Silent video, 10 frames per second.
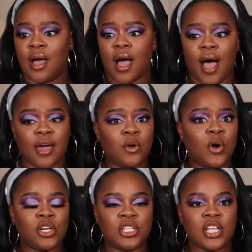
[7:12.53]
I don't
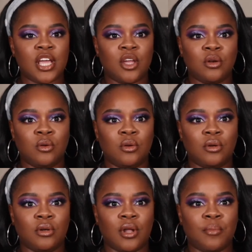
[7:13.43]
understand.
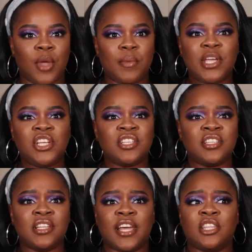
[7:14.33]
Maybe he just
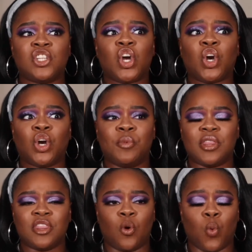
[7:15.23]
doesn't like
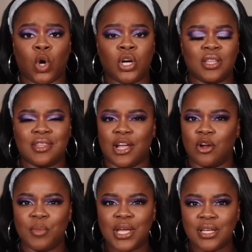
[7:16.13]
the word
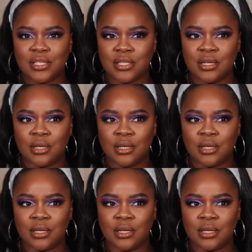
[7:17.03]
therapist.